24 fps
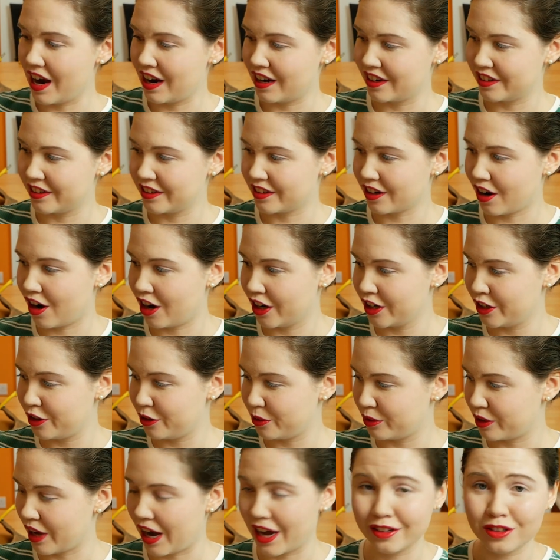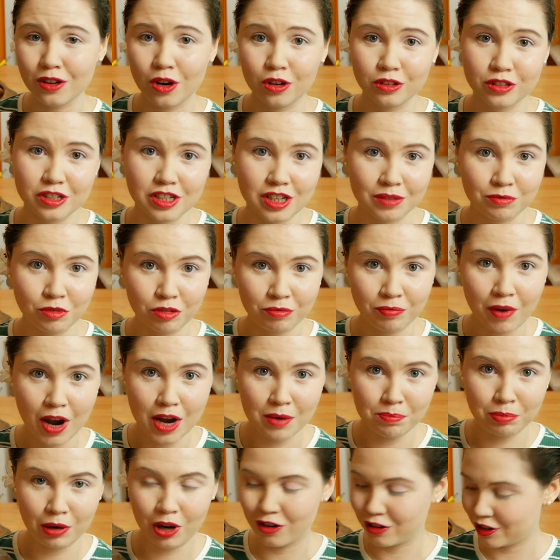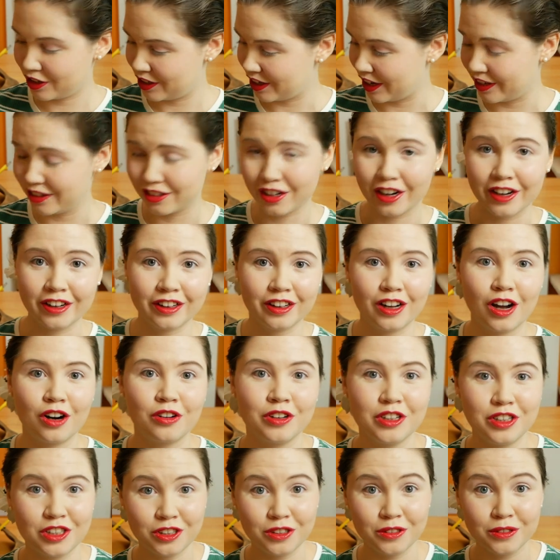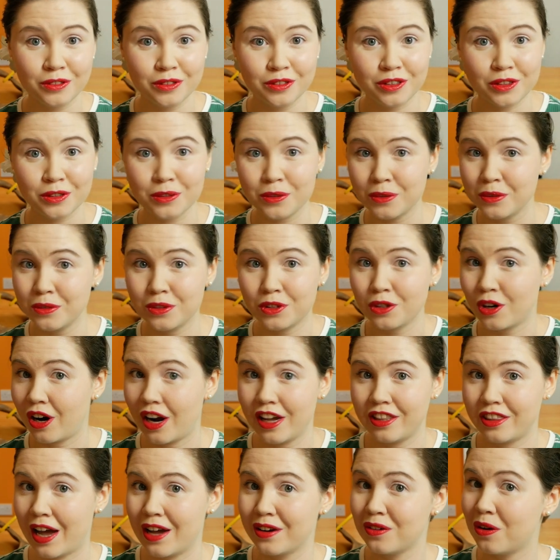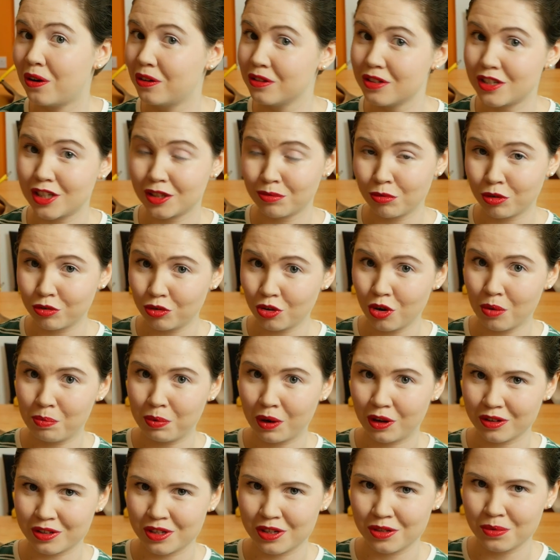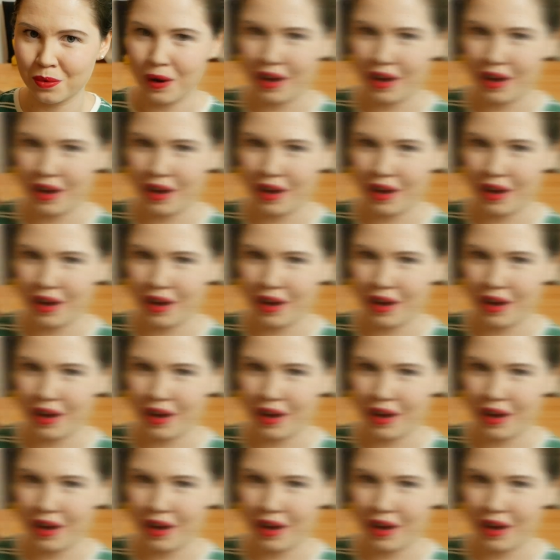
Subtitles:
And I do that on some of my blocks, and I encourage you to try that on some of your blocks as